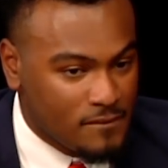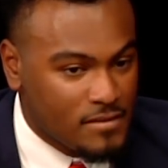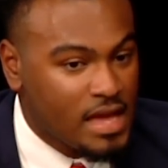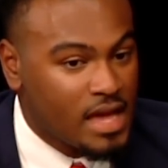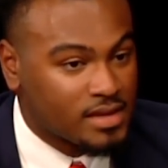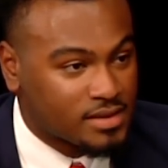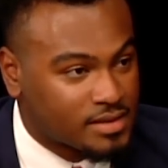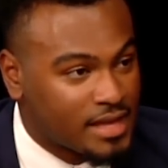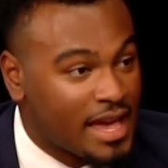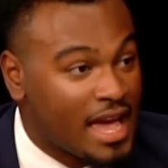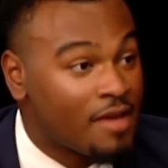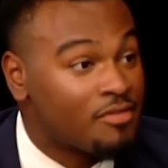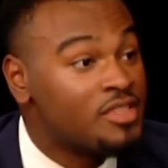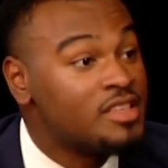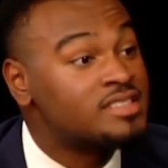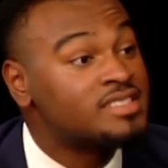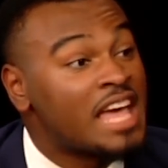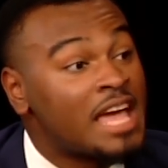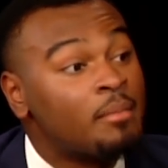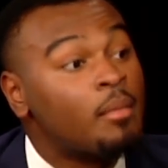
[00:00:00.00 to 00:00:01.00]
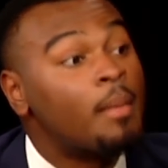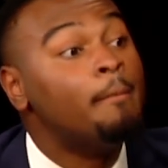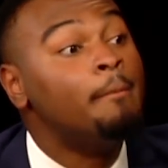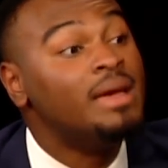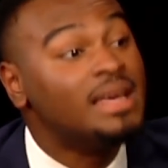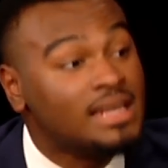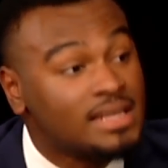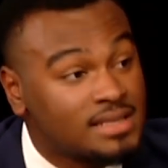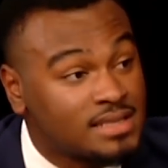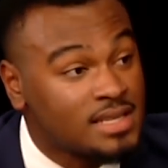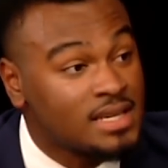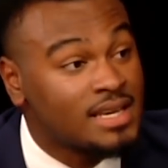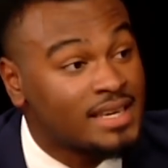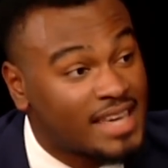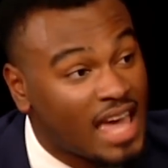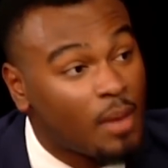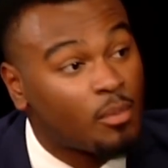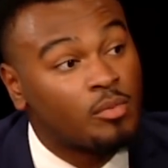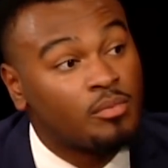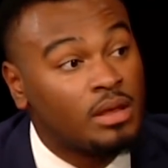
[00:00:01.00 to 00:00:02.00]
Yes, they have the same ability
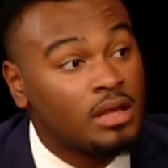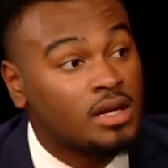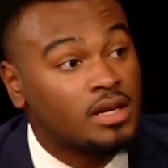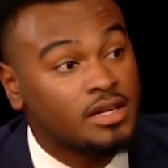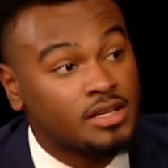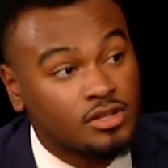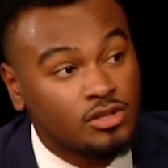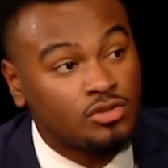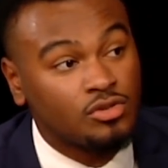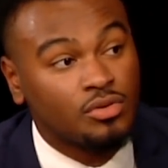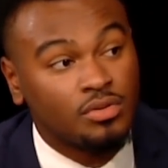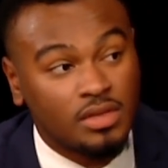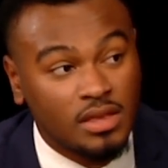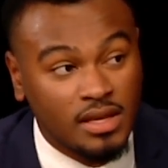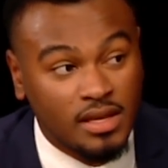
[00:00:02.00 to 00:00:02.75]
and capability to do